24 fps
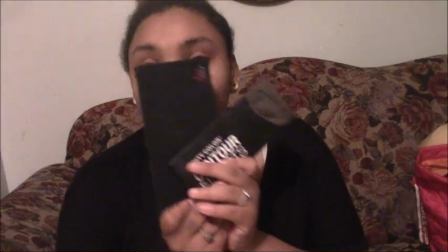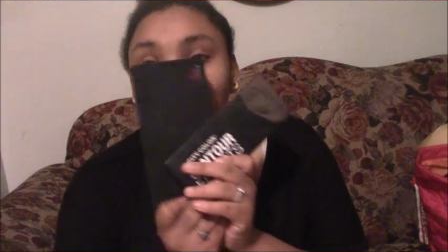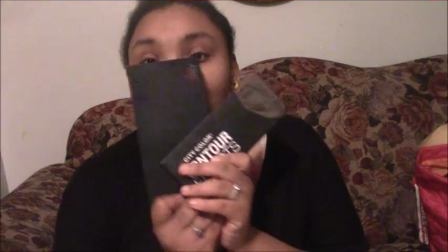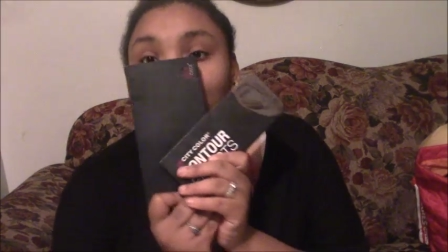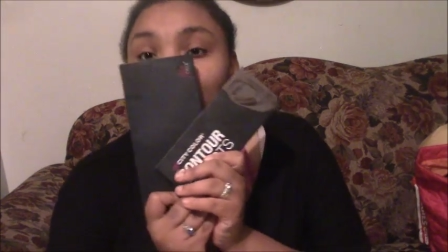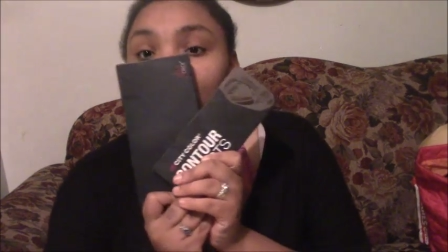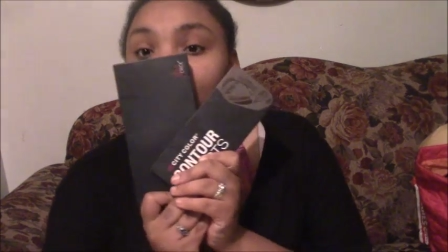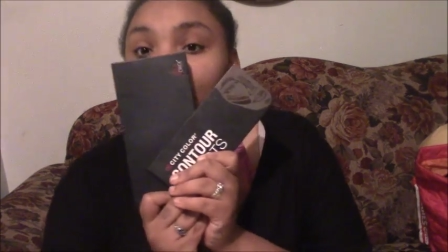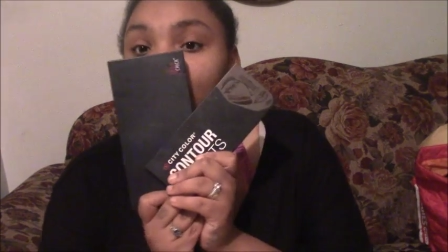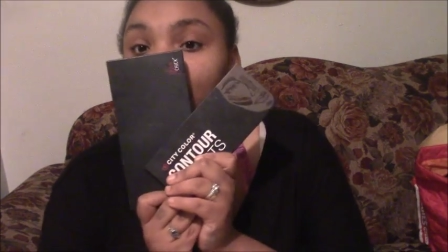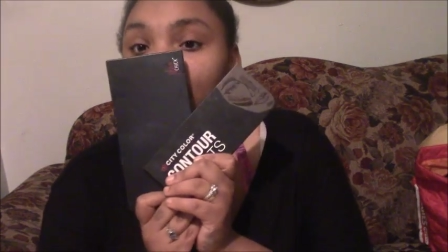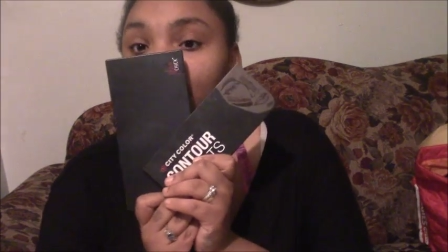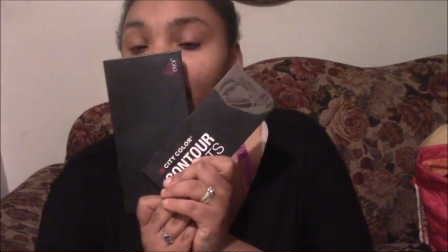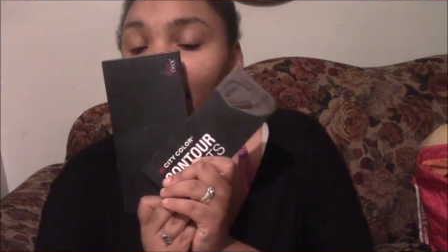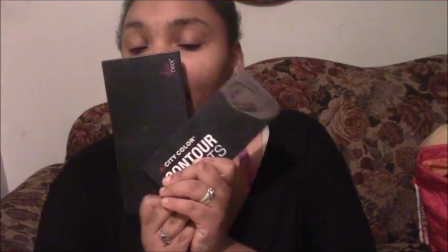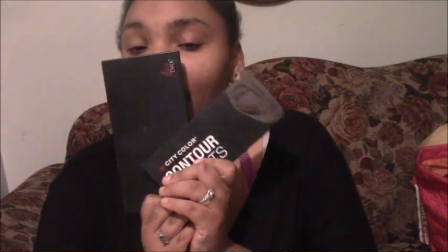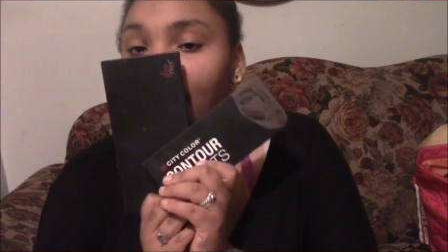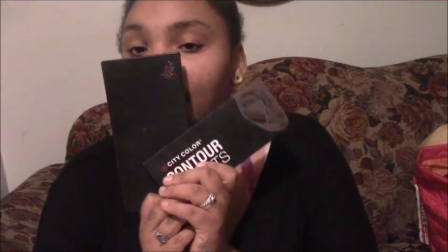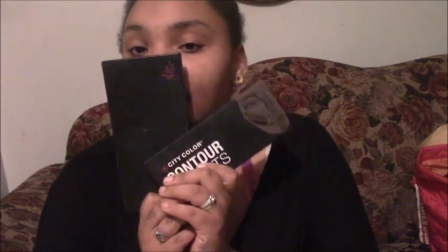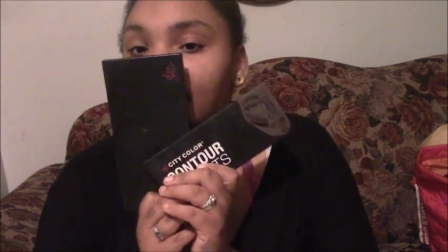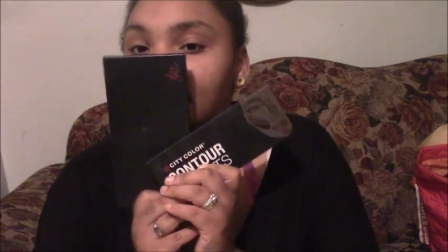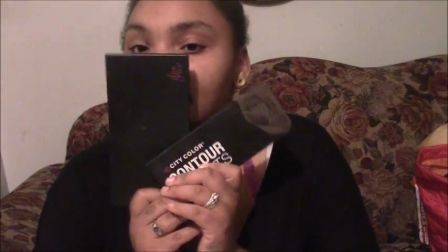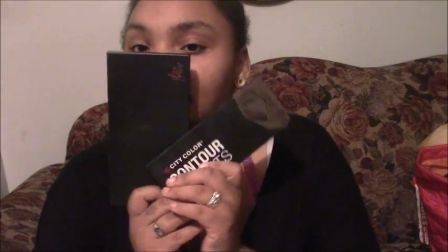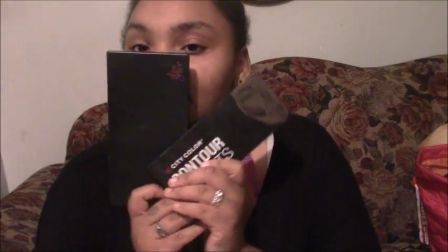two
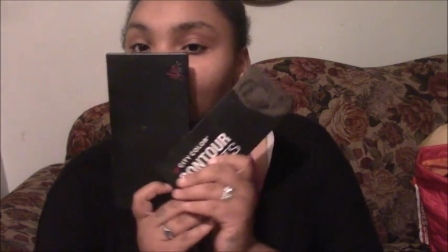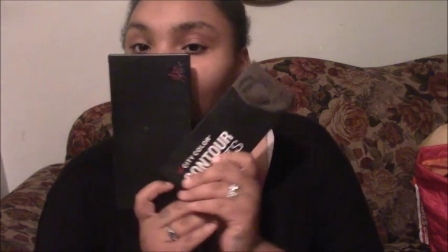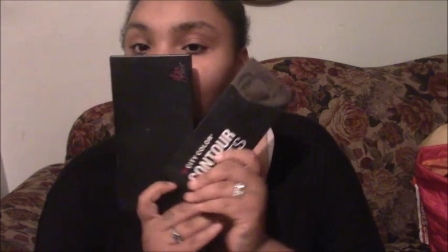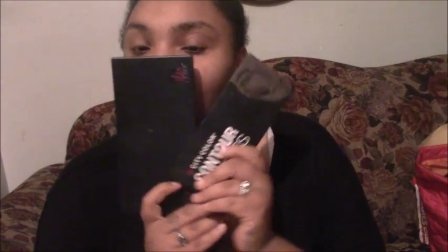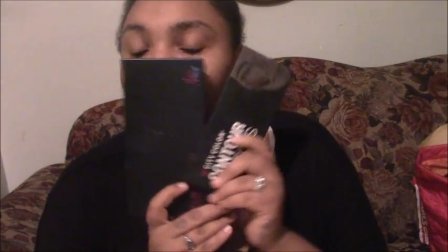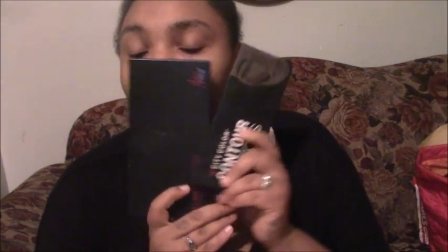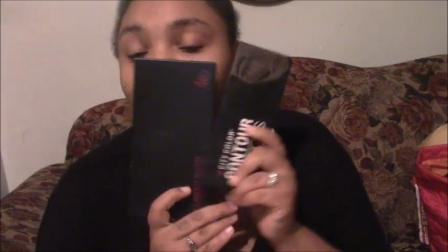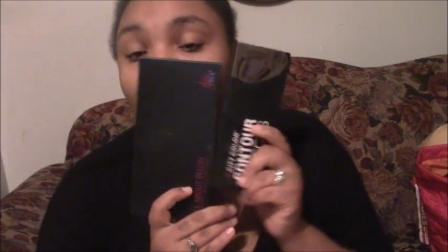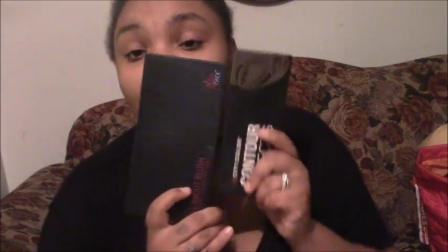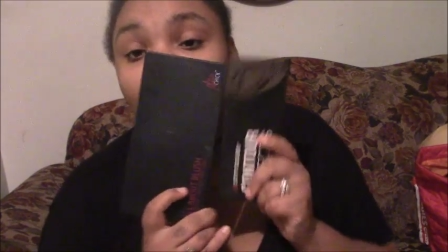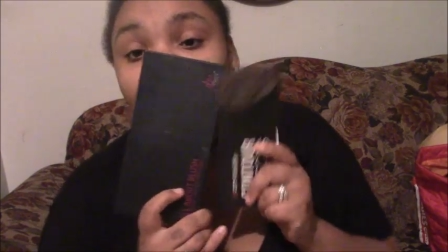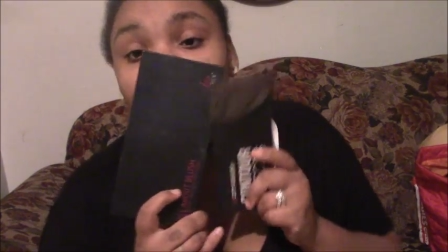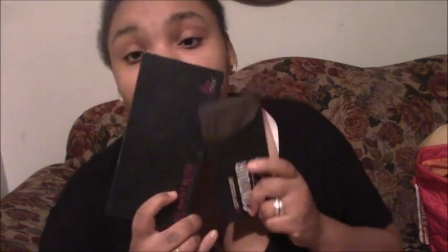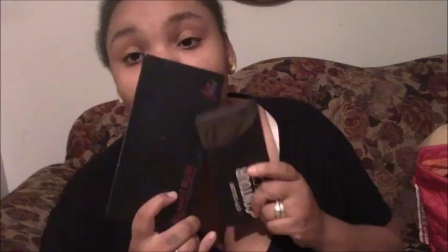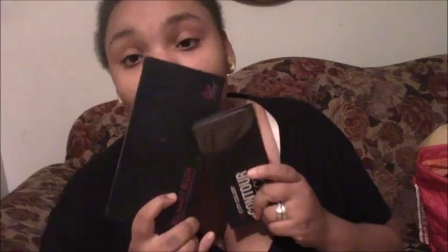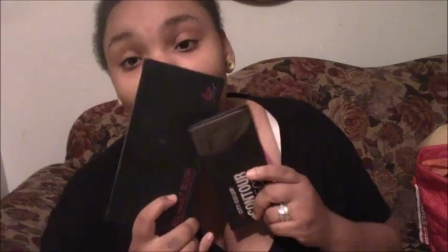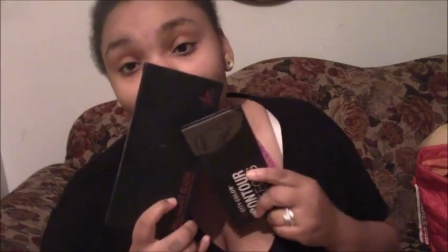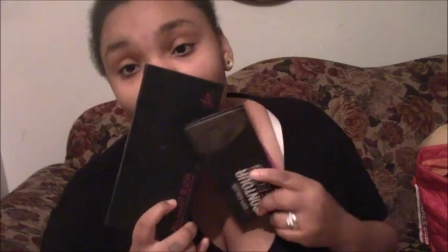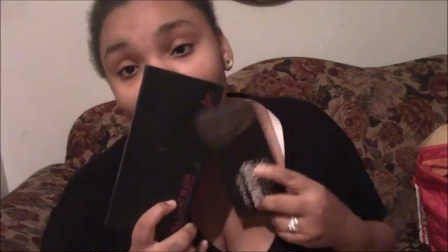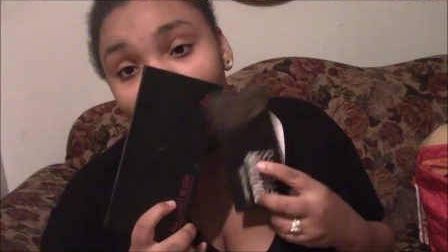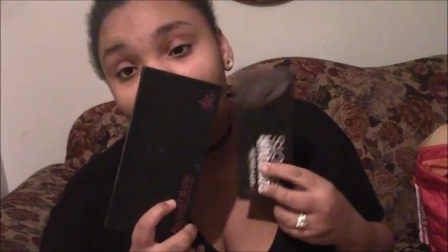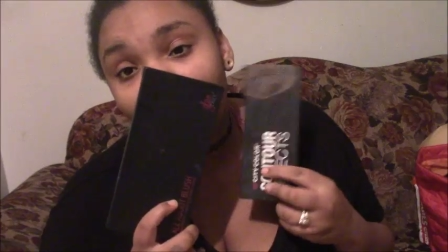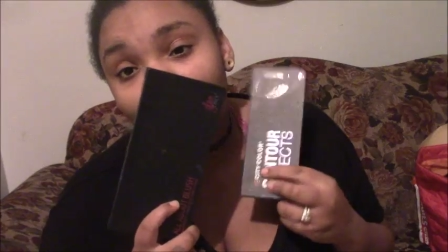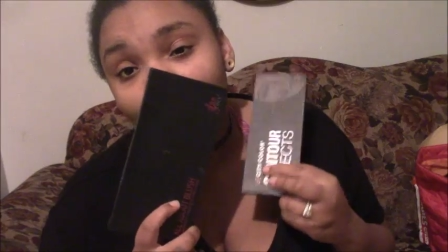palettes with me as
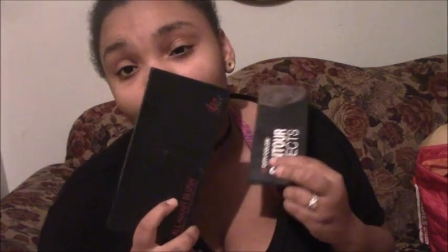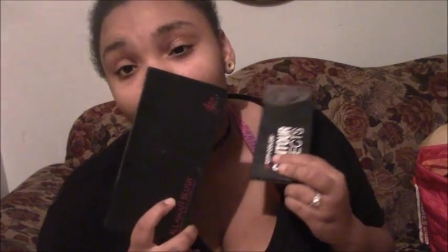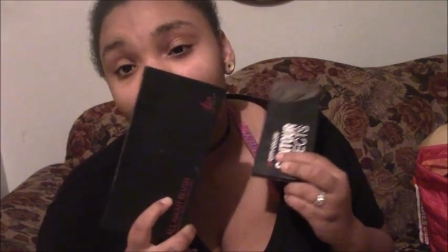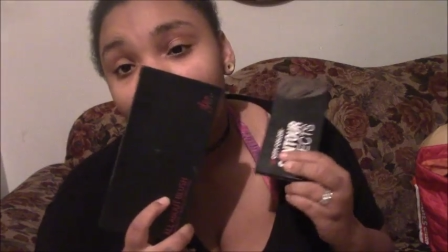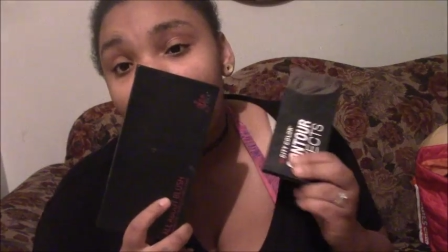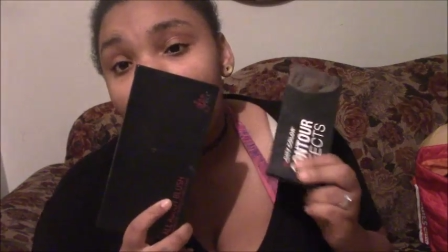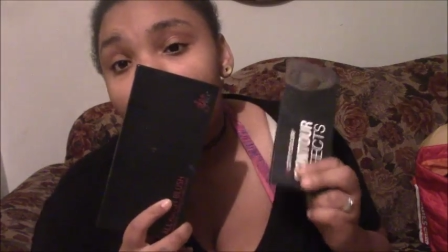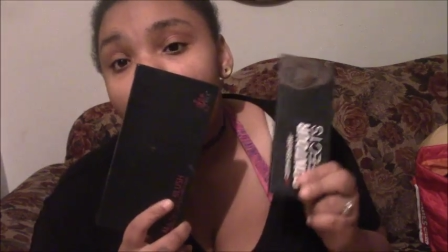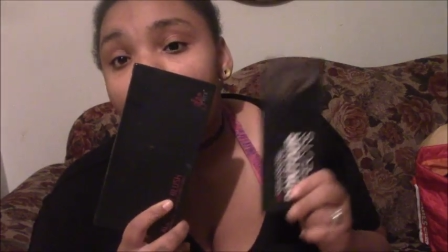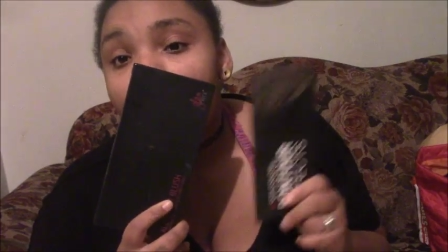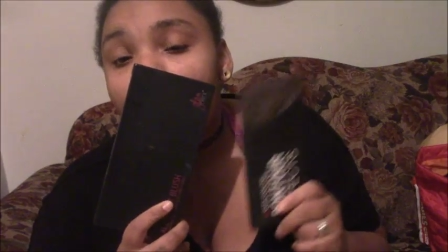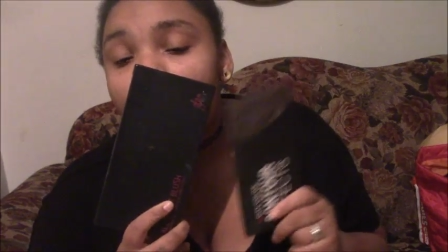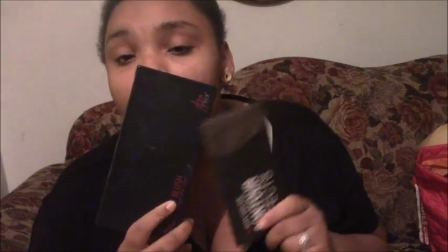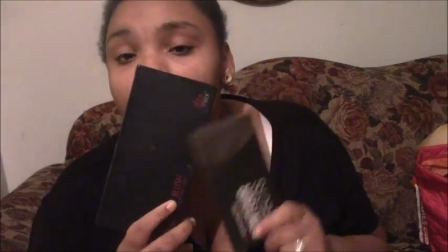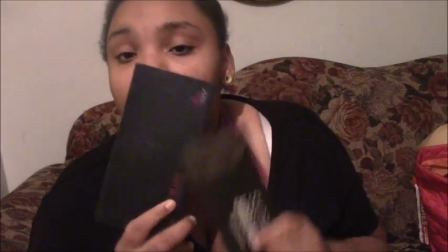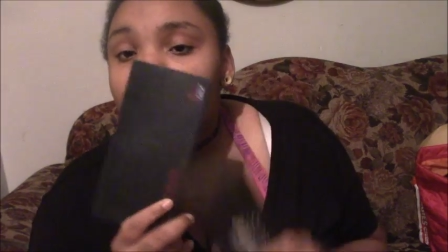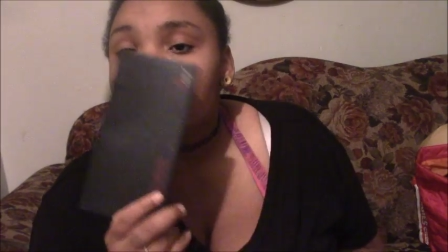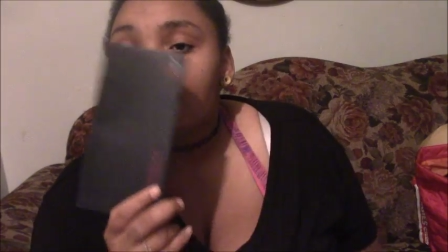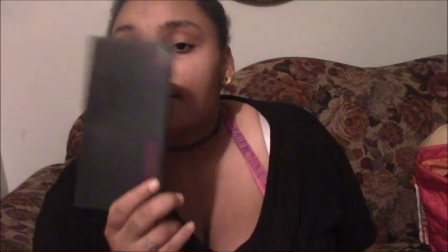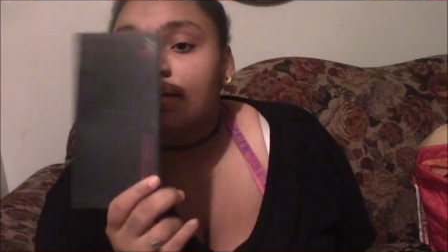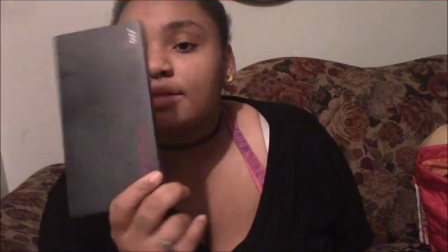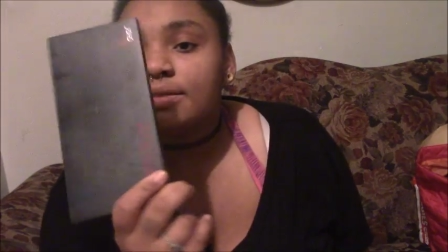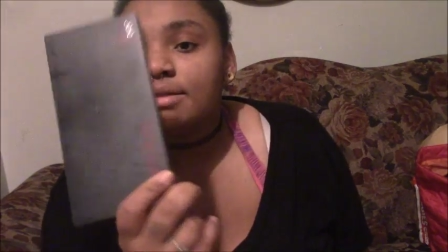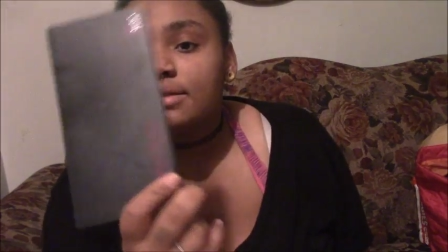well. And this